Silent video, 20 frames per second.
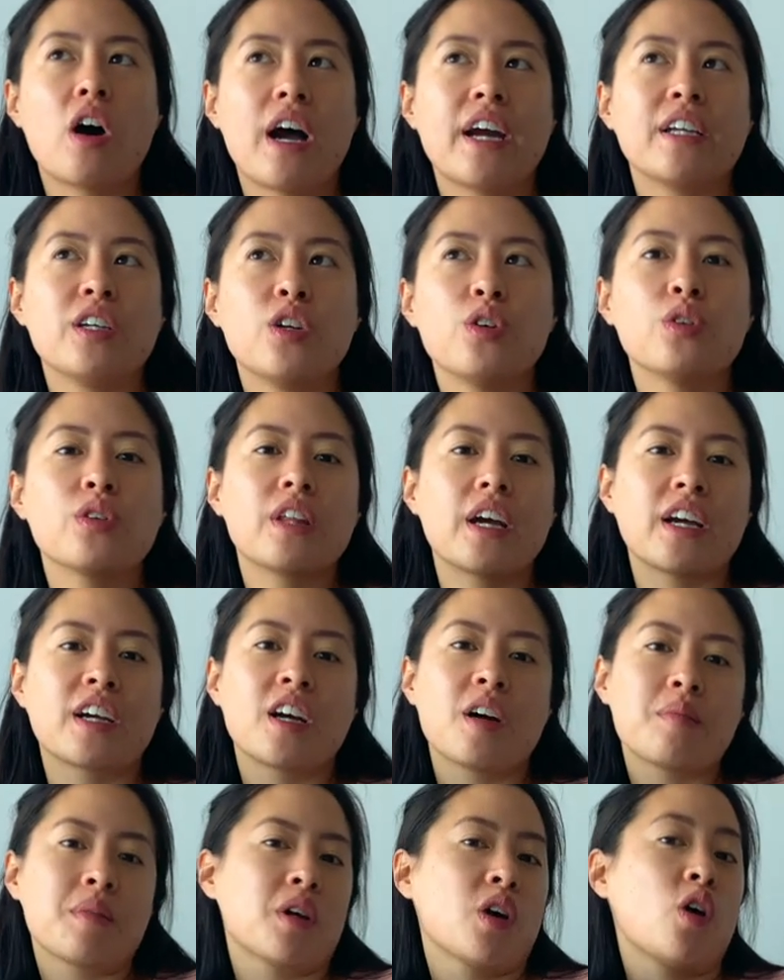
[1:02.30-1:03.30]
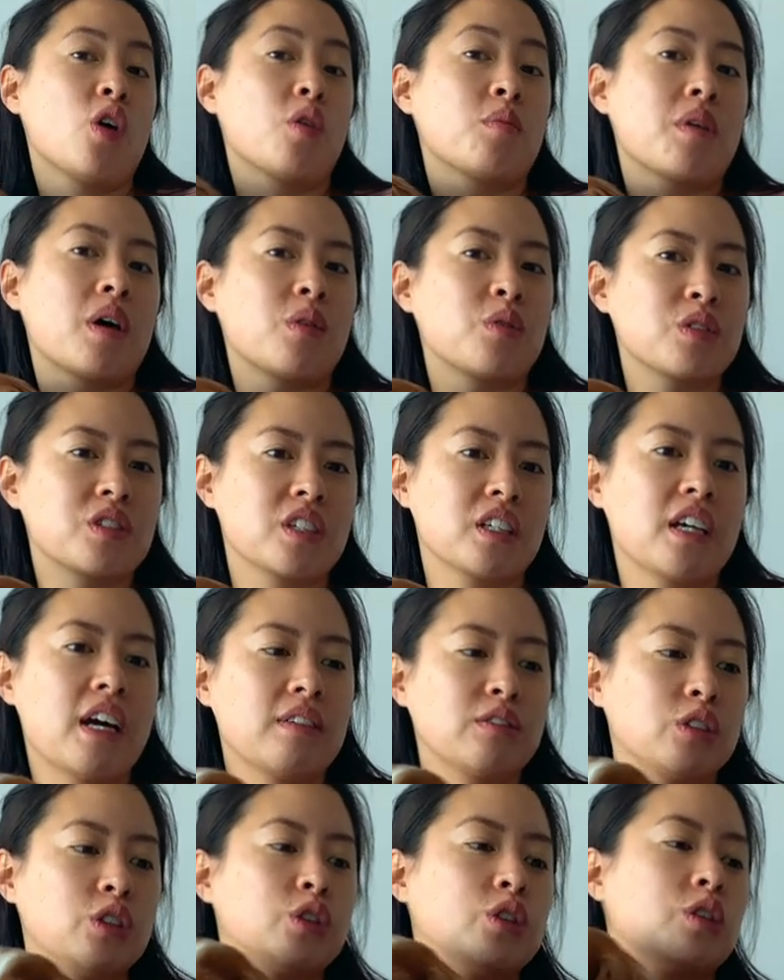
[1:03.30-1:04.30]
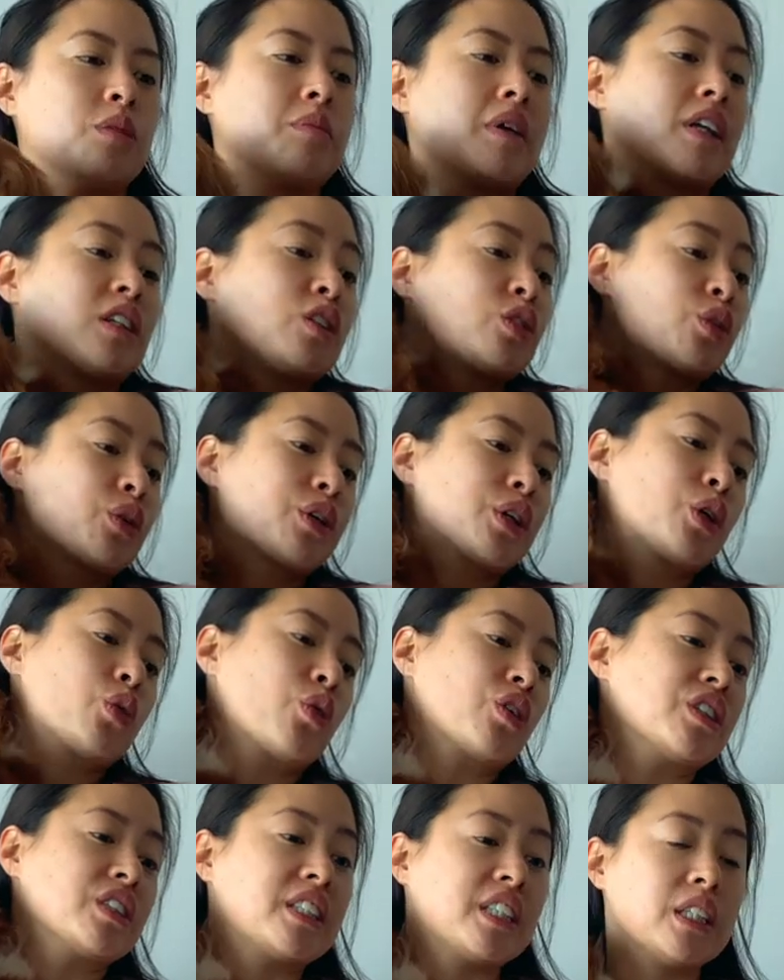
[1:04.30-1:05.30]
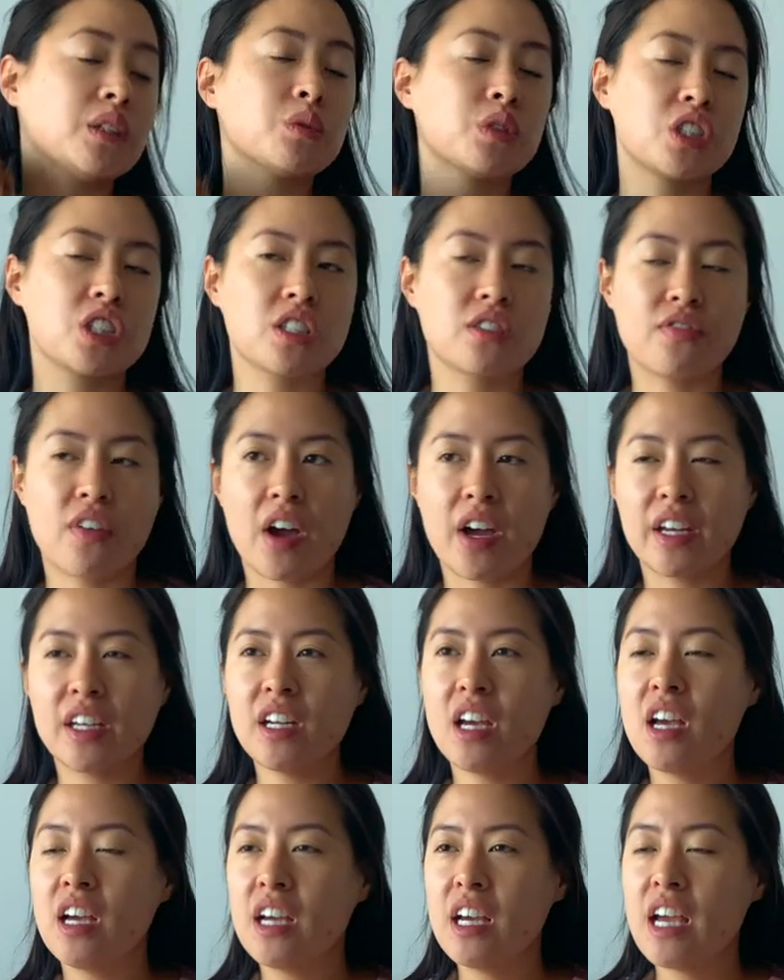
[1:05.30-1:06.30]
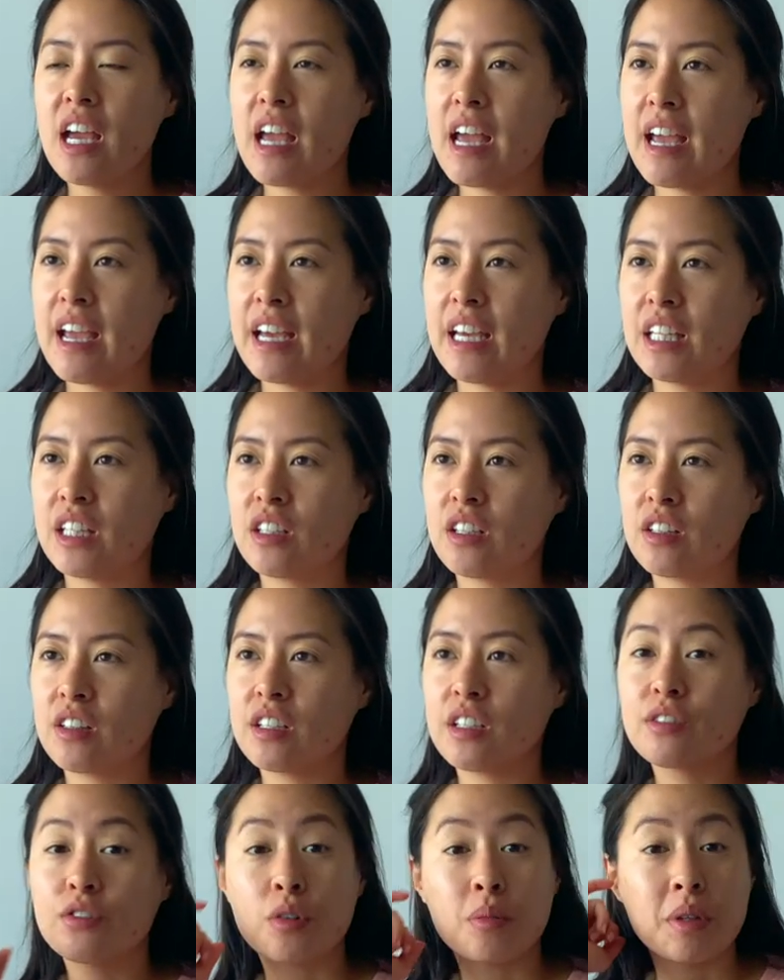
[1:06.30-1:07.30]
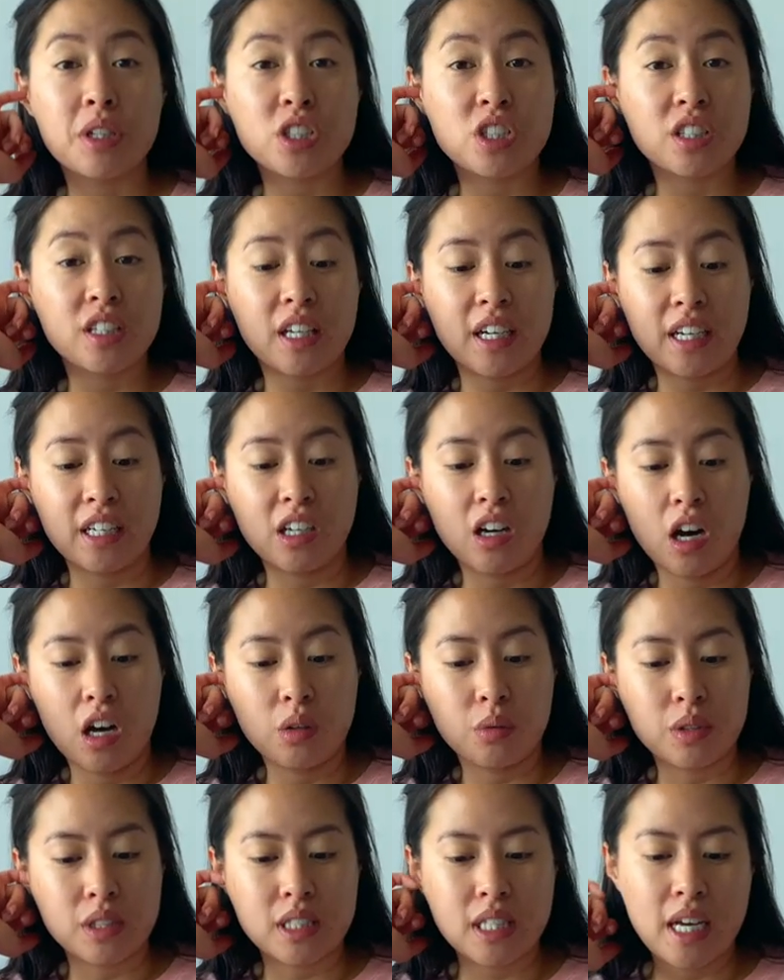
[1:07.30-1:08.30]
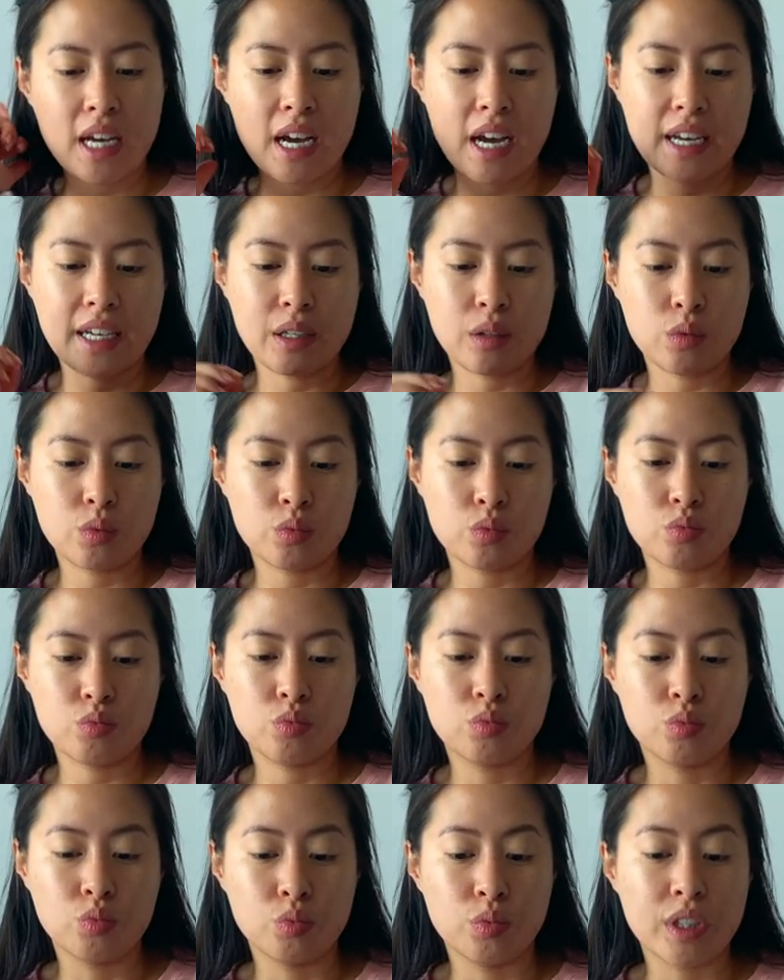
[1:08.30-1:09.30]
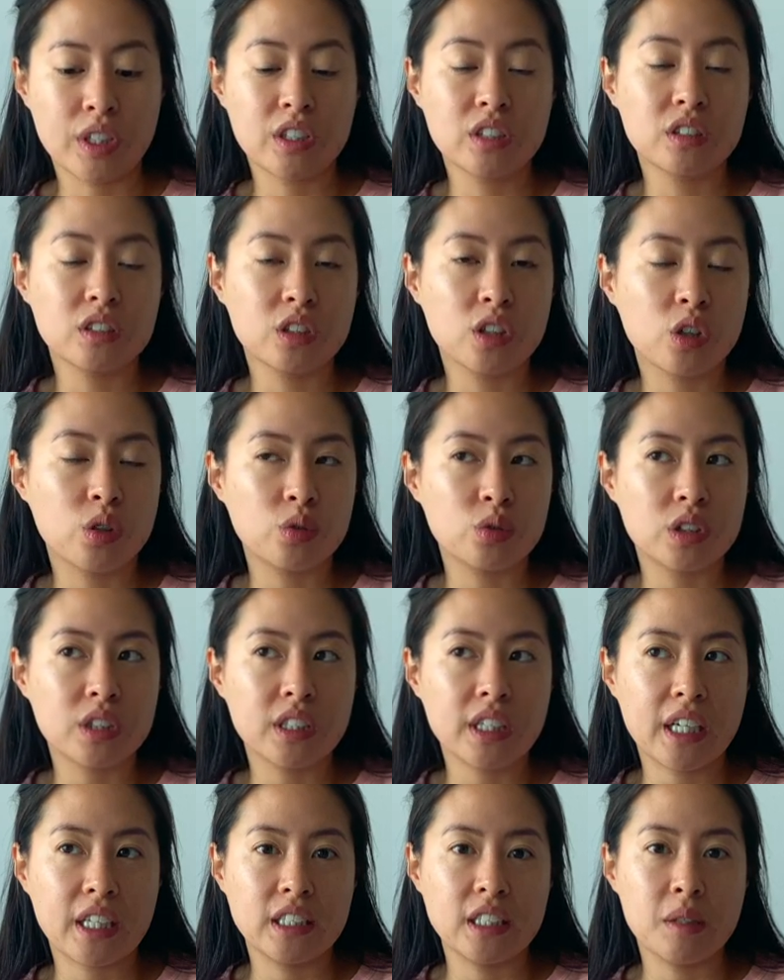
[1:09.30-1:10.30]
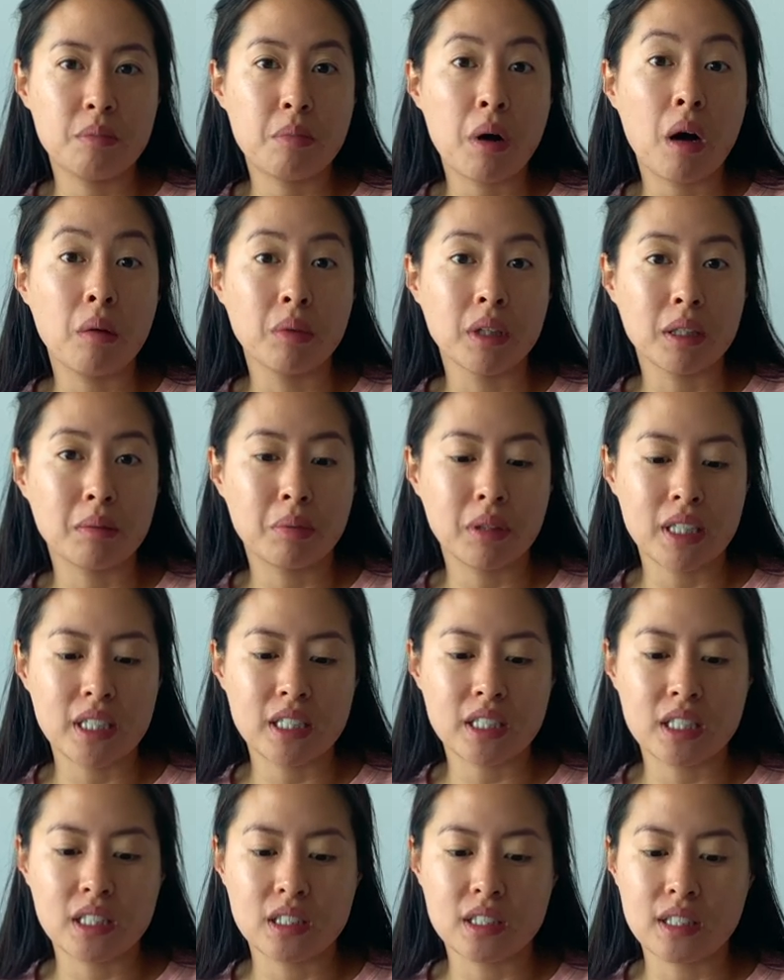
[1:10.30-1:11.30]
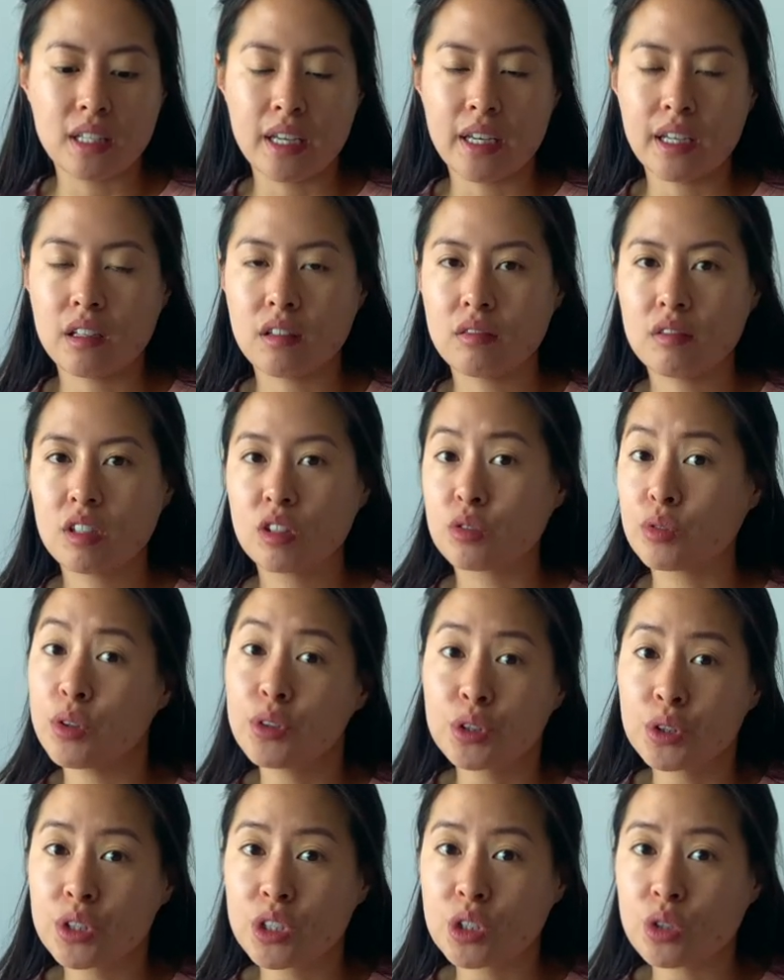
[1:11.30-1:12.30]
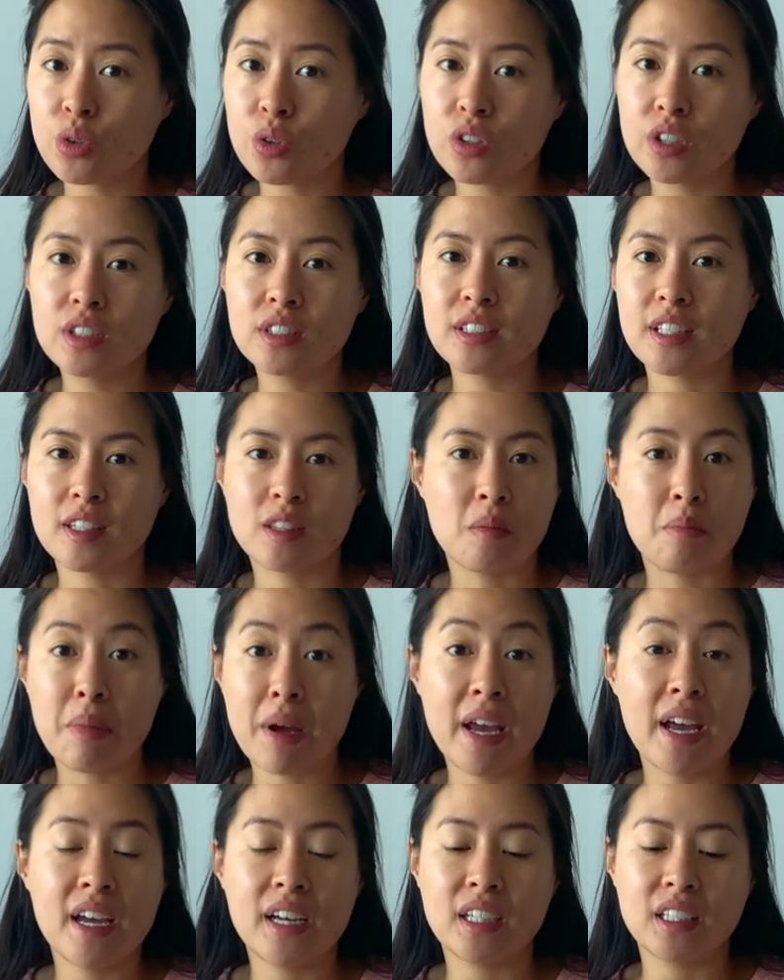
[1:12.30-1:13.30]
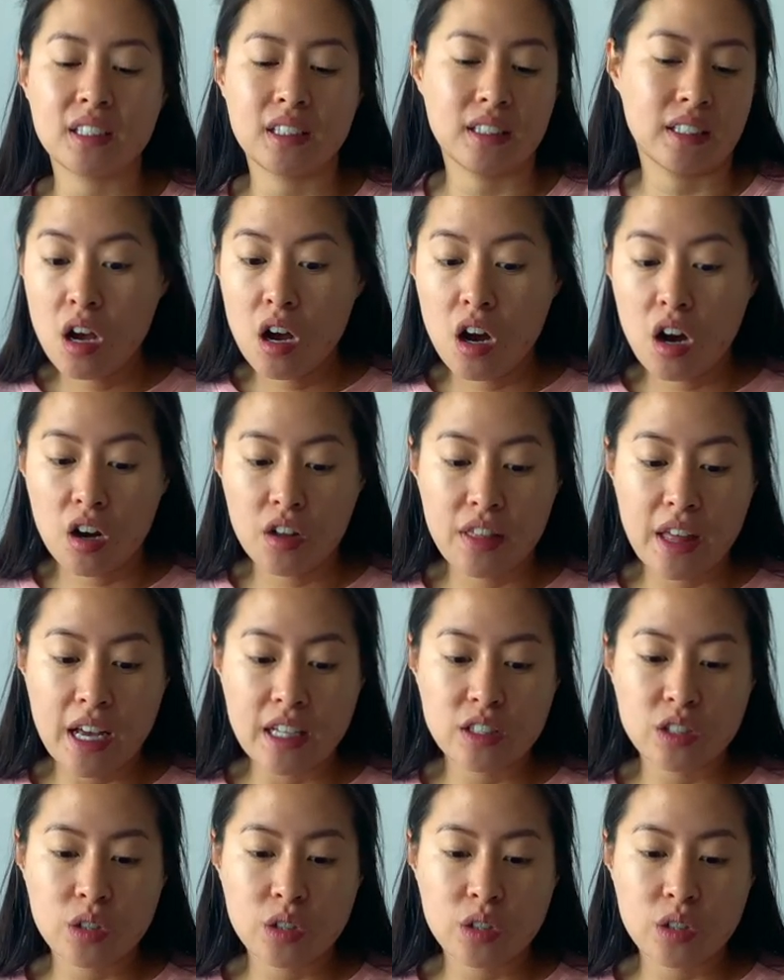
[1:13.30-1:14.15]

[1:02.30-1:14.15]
I knew that coming home, I was going to have to do a mandatory quarantine, which is fine, and the information that I got was that we couldn't go to any public places, like grocery stores, like the bank, like all that.